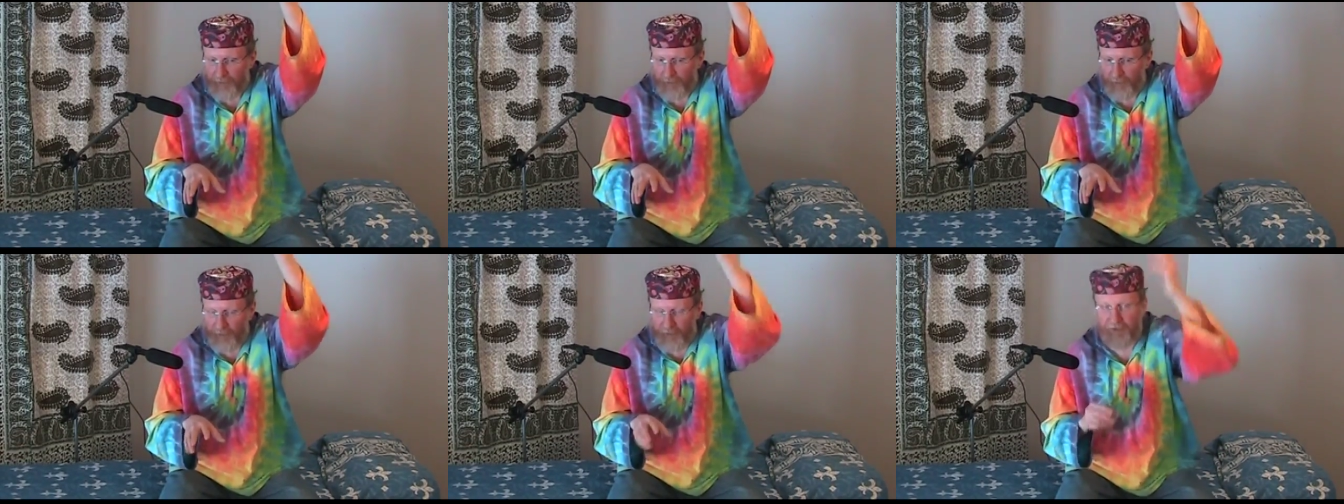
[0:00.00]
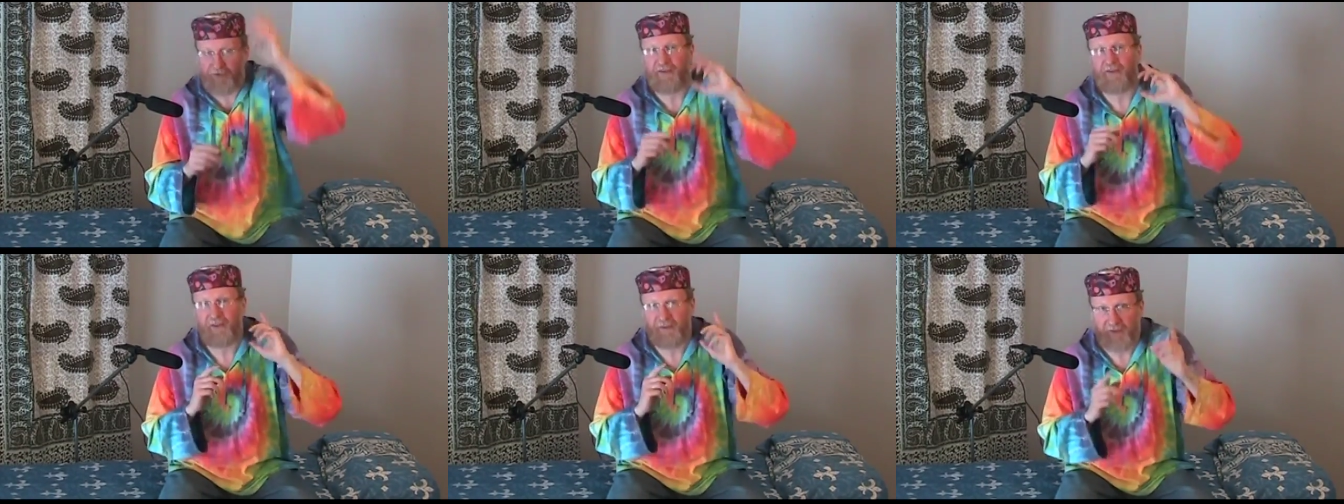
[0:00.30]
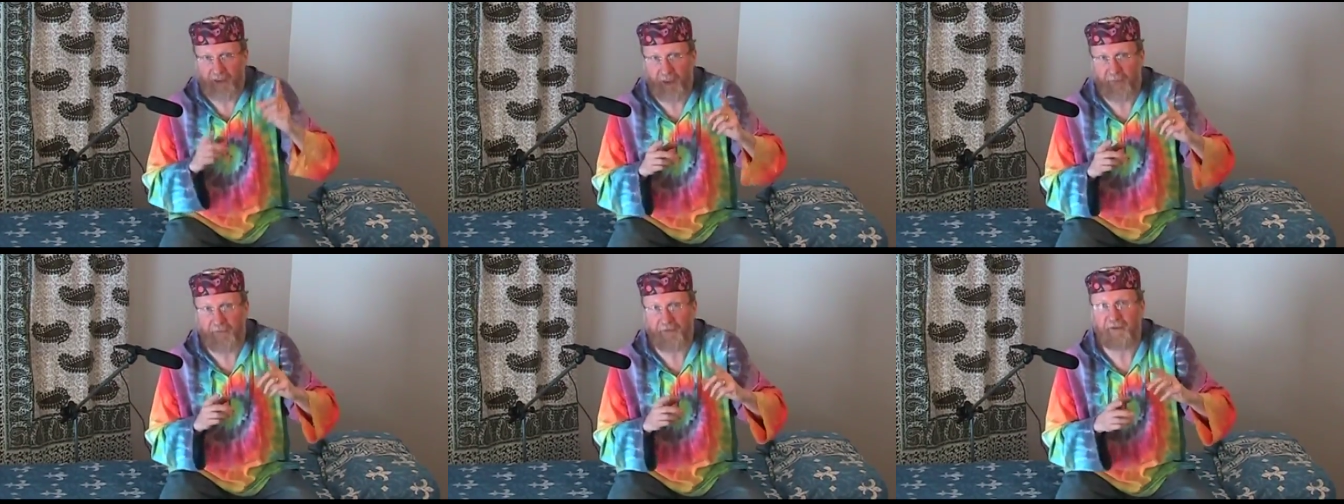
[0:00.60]
which is the
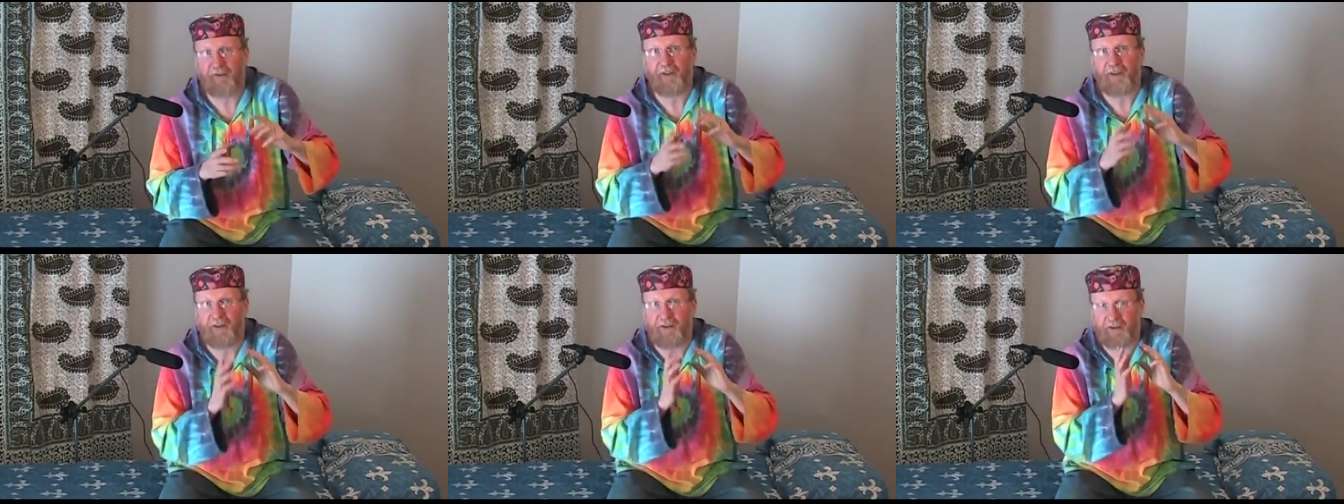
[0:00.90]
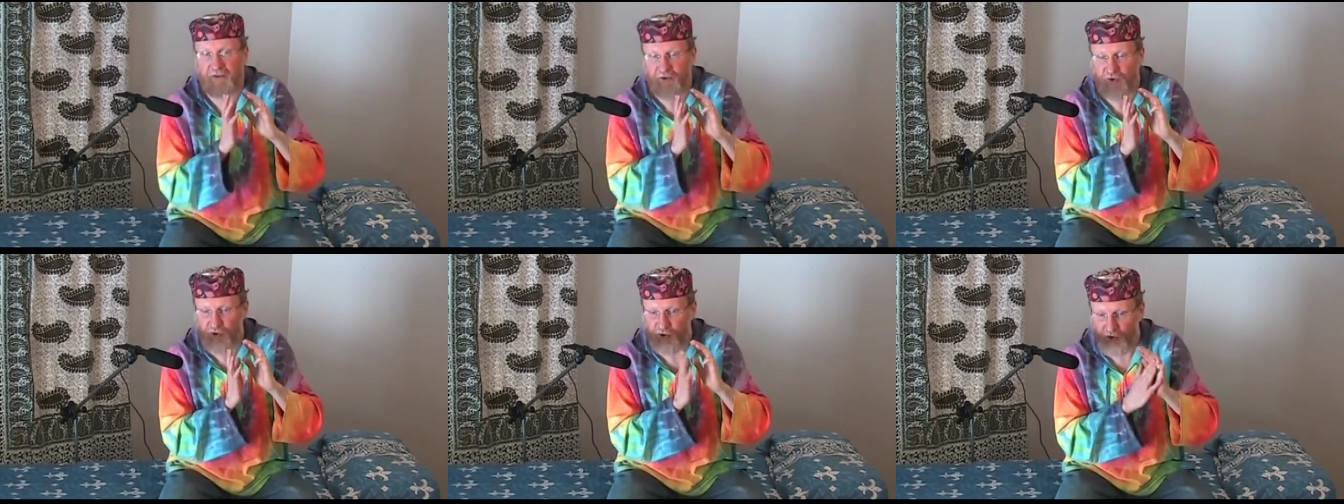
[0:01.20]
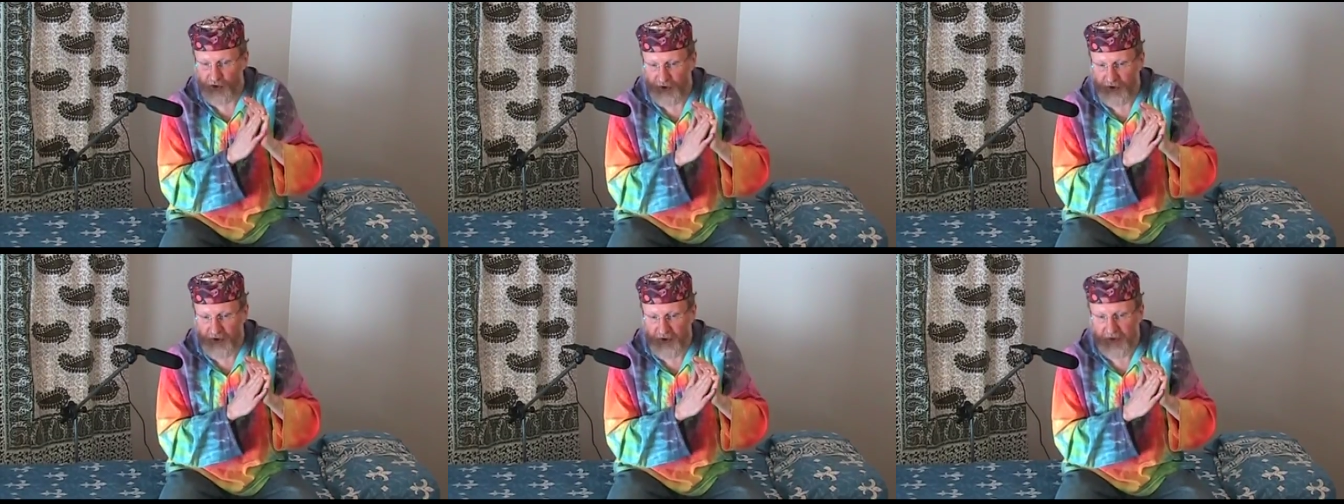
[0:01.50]
same thing as
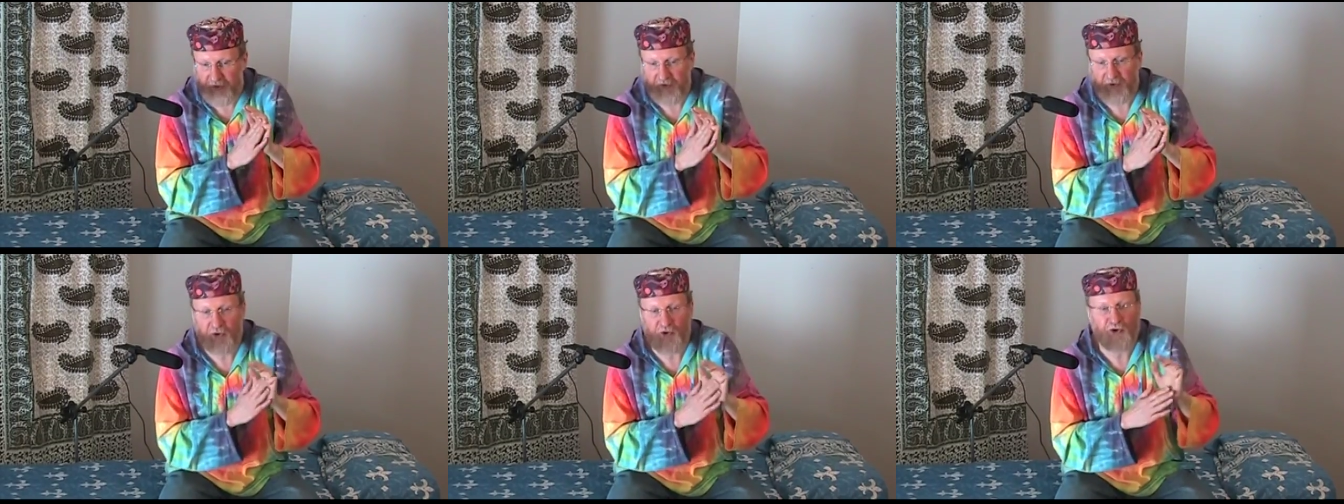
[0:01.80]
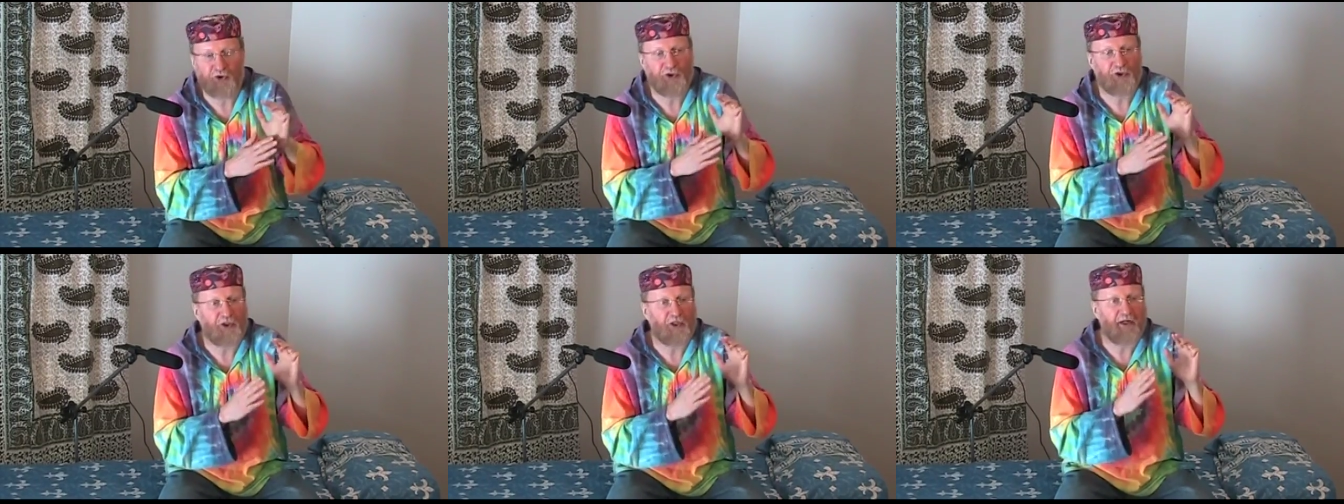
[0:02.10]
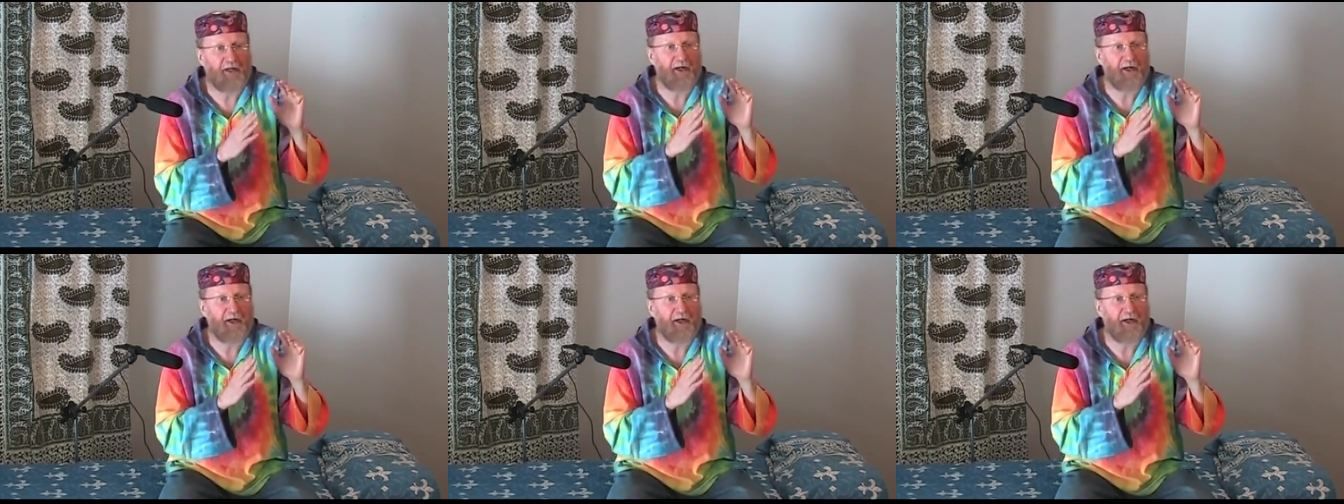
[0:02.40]
chi energy